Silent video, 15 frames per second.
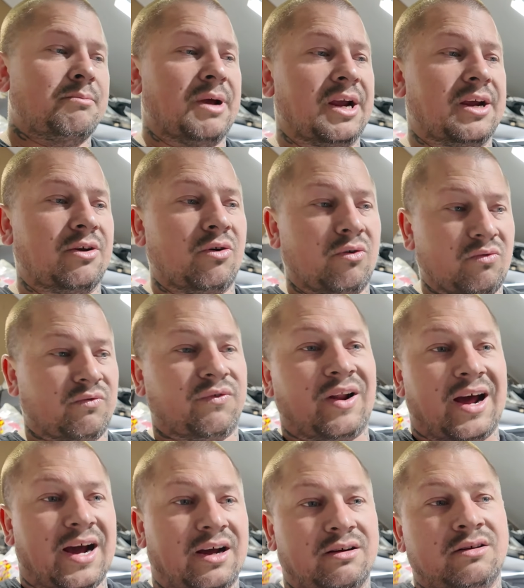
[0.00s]
make it all
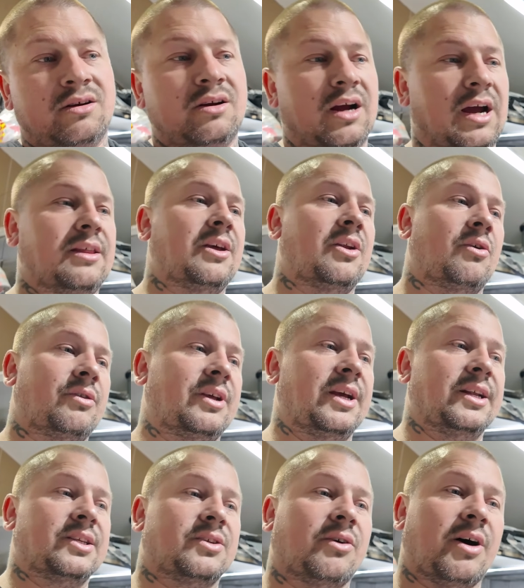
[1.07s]
flat. And then on the
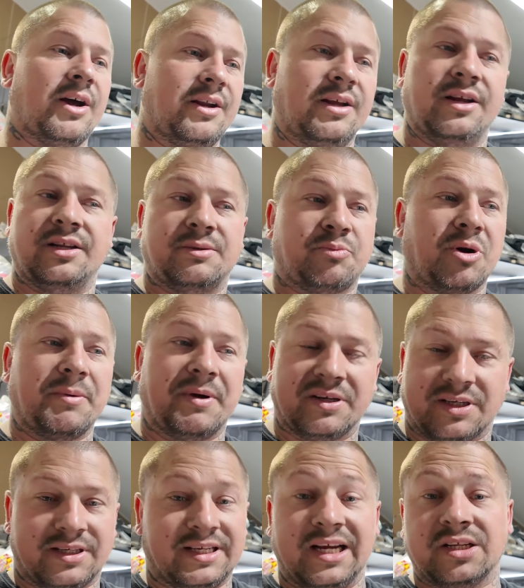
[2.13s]
inside, it's pretty
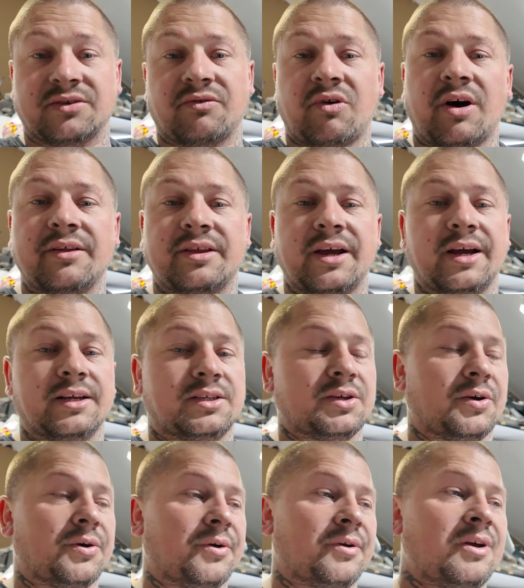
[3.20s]
much the seats are right there.
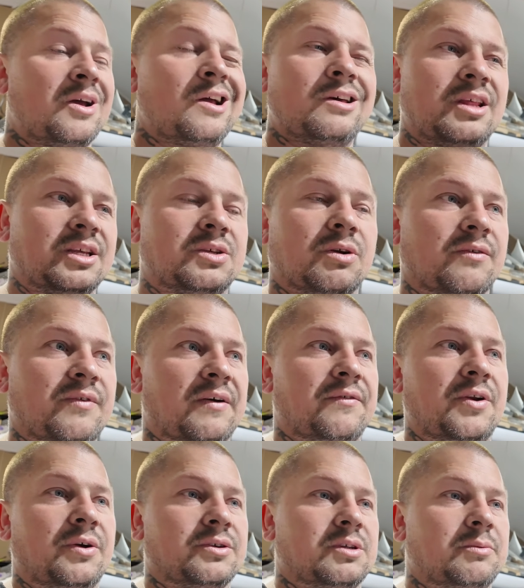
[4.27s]
So there's sort of
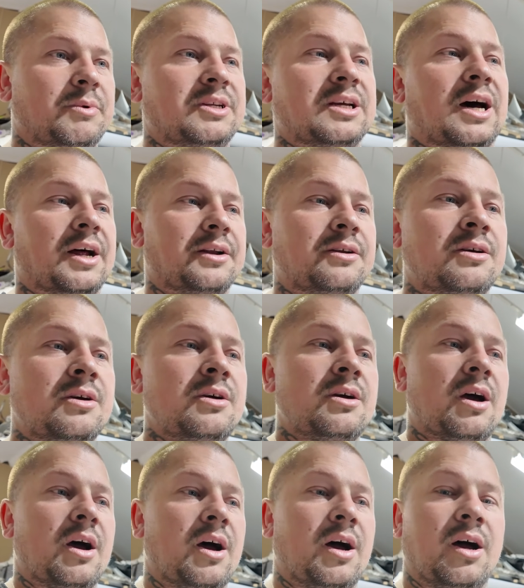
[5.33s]
nothing else to be done.
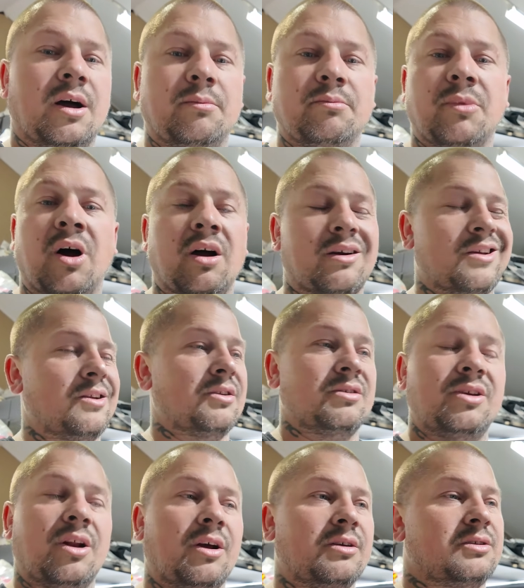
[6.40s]
I can,
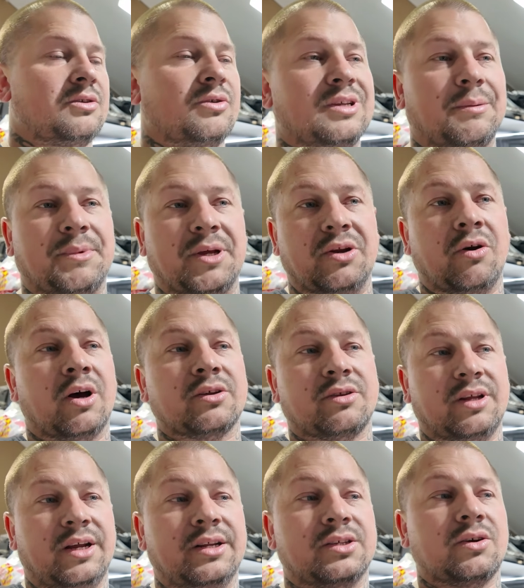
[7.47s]
do something nice
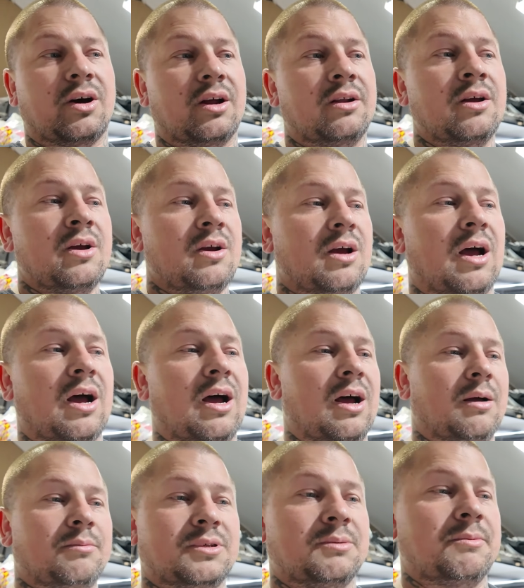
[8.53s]
on the inside.
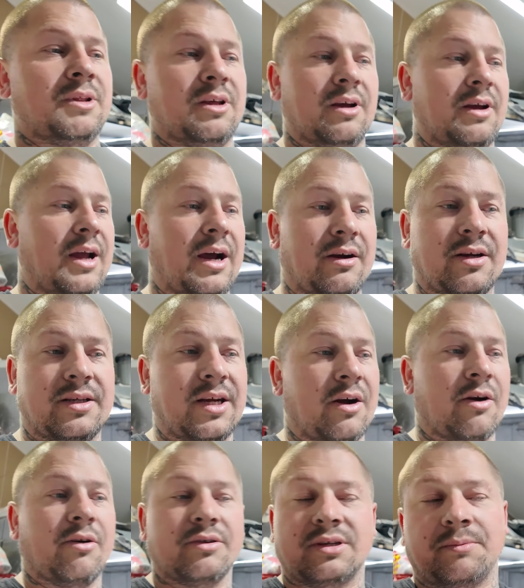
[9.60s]
The
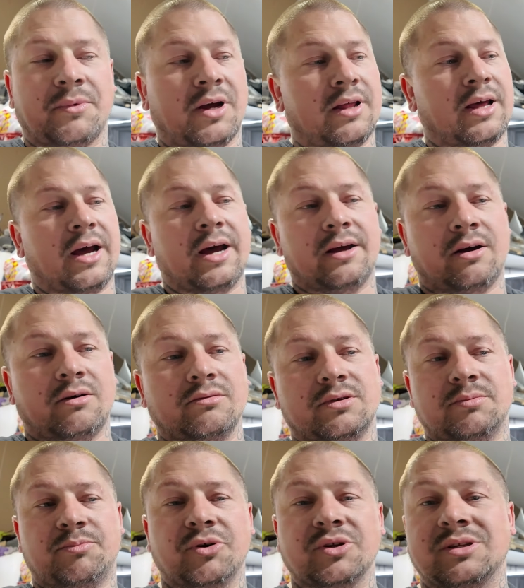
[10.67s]
Alcantara or something like that. I'll
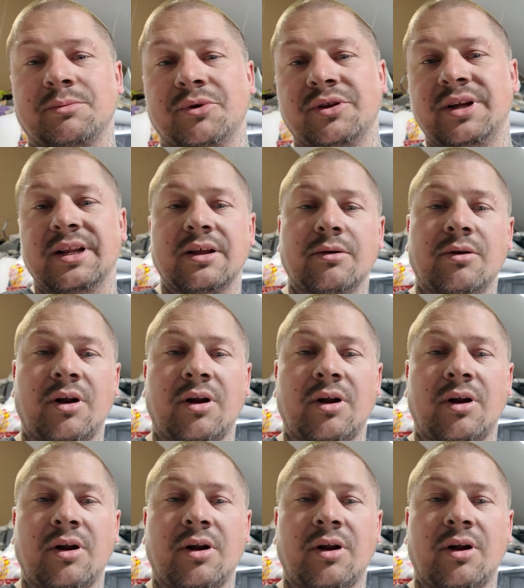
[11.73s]
put some on